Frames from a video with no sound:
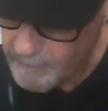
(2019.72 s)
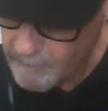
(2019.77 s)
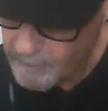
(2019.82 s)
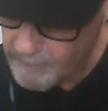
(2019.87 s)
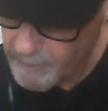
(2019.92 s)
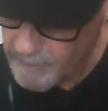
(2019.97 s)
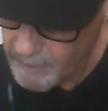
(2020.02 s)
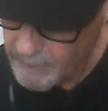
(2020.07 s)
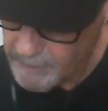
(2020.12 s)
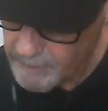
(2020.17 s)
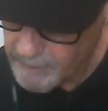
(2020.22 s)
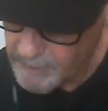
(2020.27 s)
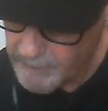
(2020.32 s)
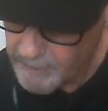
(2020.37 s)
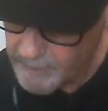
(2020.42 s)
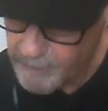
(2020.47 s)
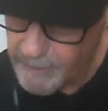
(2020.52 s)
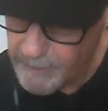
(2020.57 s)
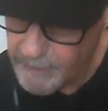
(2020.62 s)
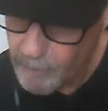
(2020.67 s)

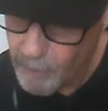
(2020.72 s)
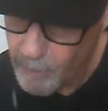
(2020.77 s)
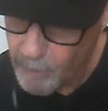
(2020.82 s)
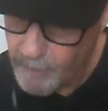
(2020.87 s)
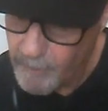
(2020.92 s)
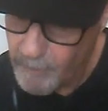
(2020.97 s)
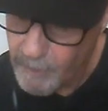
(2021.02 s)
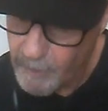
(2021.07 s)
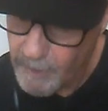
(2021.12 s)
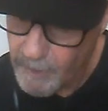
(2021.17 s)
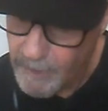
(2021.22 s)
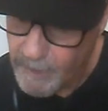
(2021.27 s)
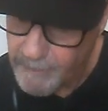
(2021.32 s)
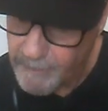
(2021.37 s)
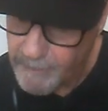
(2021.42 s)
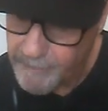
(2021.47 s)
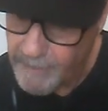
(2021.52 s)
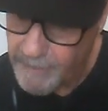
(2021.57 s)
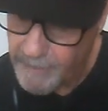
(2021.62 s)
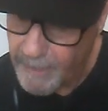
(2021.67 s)
Relatively normal
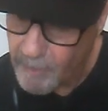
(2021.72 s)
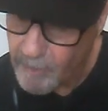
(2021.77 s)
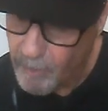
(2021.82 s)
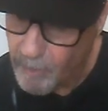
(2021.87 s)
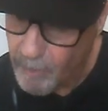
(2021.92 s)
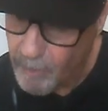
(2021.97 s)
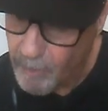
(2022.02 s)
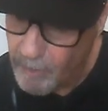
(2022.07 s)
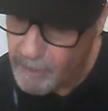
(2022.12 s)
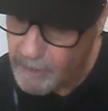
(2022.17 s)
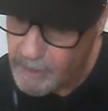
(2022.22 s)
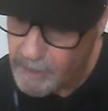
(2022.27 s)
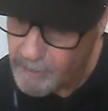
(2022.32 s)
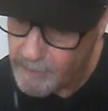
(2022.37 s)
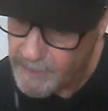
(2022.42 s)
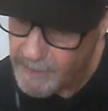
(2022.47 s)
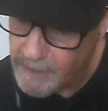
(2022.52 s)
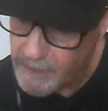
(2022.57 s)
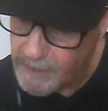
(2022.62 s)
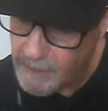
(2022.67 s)
life.
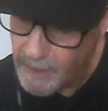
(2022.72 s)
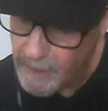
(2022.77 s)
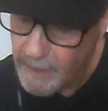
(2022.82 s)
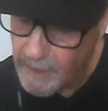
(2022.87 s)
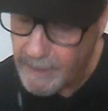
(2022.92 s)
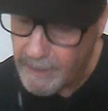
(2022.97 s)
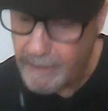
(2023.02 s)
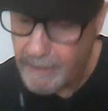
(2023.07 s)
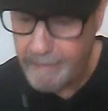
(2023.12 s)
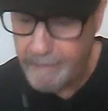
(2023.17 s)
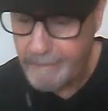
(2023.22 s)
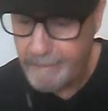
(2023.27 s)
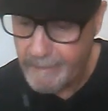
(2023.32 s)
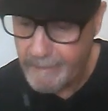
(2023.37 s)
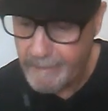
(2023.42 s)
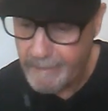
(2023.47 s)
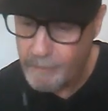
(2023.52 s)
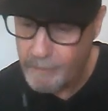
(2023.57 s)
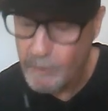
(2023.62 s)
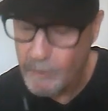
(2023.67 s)
Alcoholism is here.
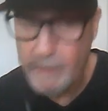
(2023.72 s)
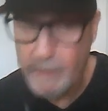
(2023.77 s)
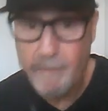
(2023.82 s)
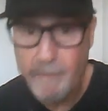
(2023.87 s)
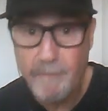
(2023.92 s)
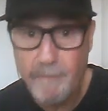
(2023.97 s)
This is what